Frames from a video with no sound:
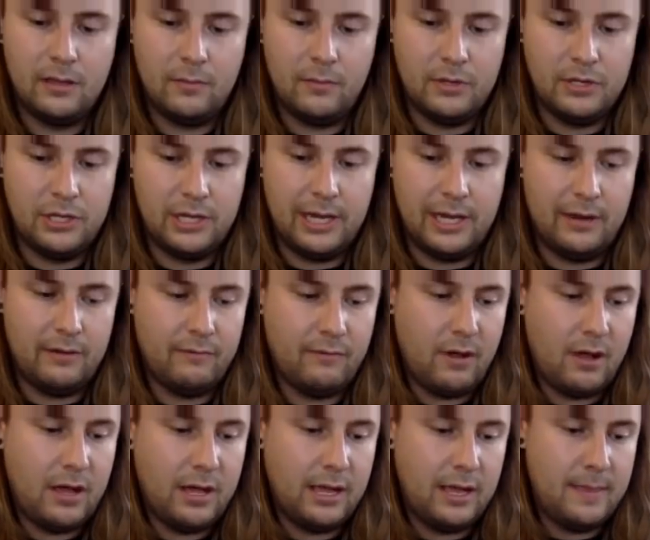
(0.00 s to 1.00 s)
when you get it
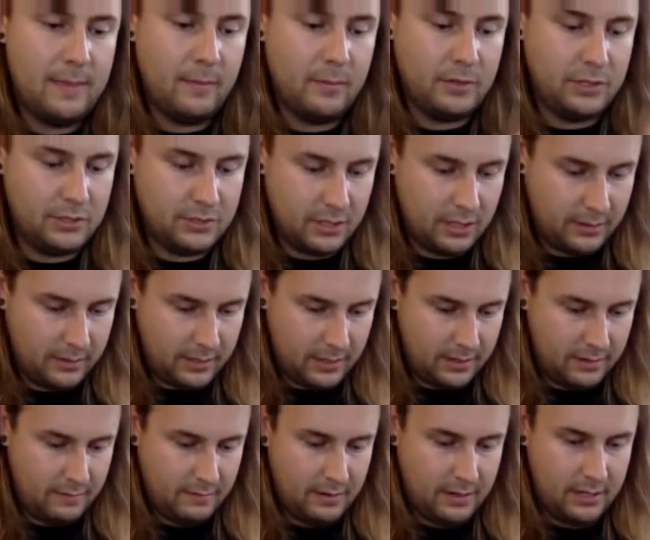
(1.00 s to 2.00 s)
right, and then when you don't get
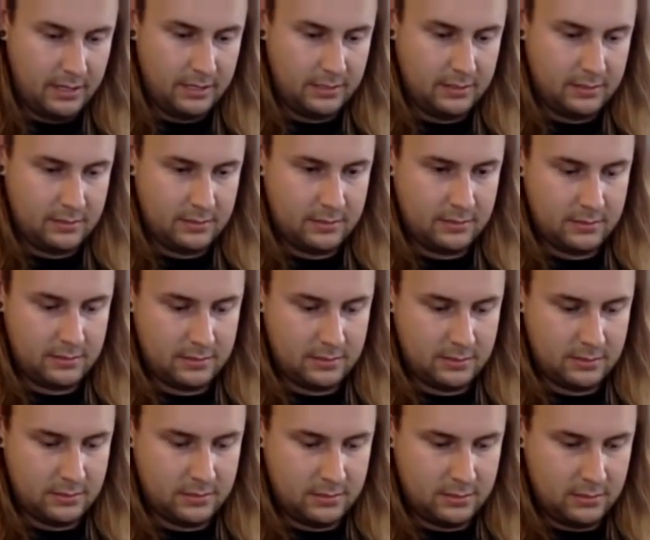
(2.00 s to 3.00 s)
it right.
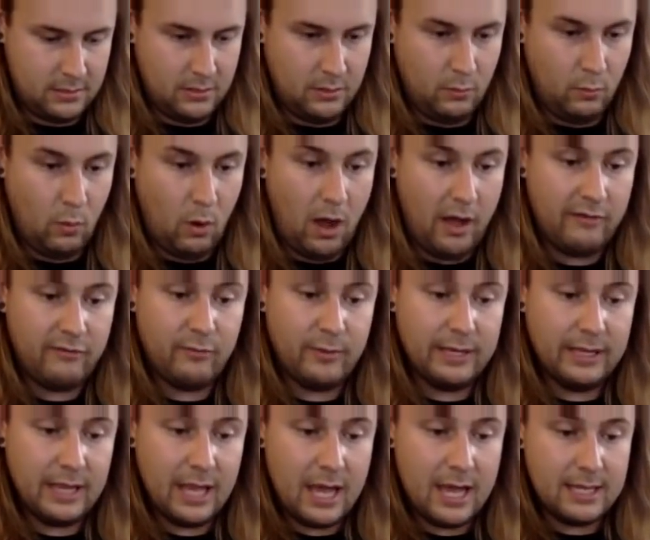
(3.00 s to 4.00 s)
What have we
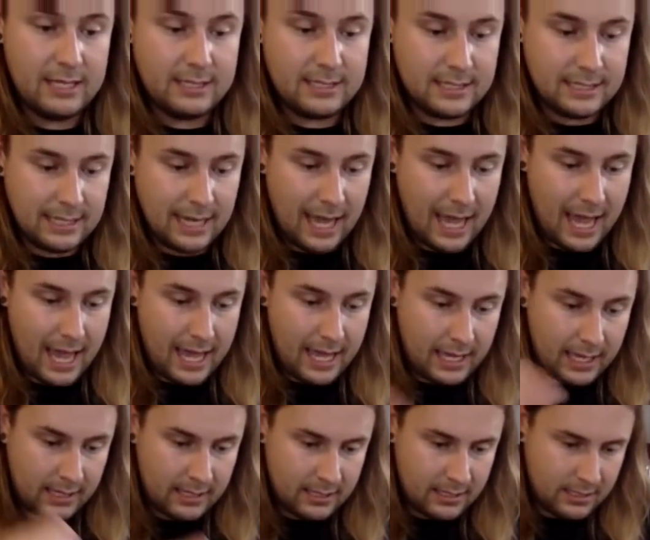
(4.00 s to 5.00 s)
learned
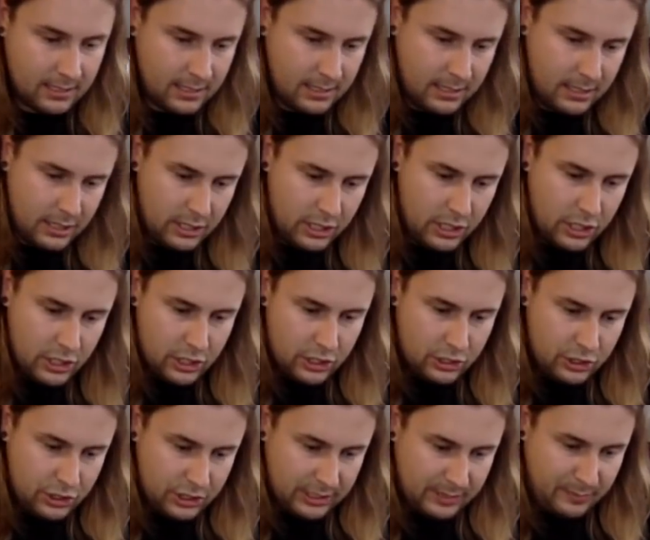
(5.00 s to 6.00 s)
today?
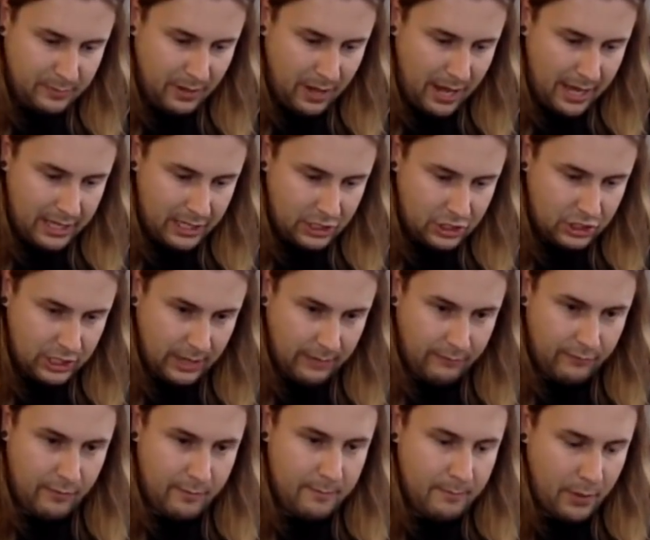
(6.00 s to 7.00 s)
Just buy your shit
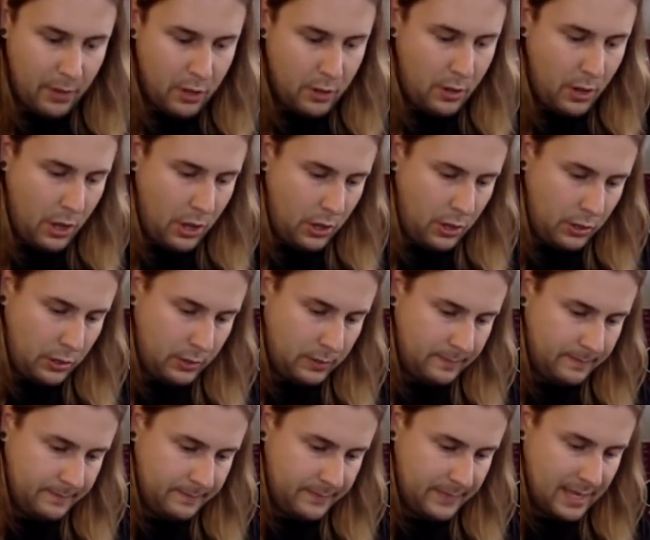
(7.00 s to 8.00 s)
from Boohoo.
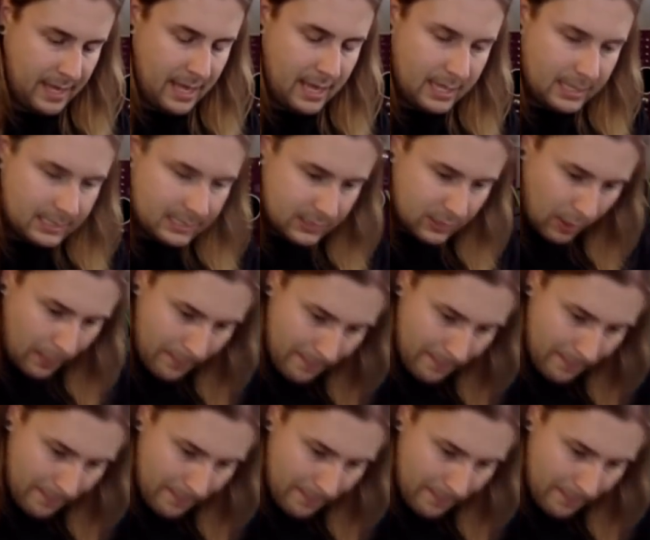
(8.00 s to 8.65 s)
Stop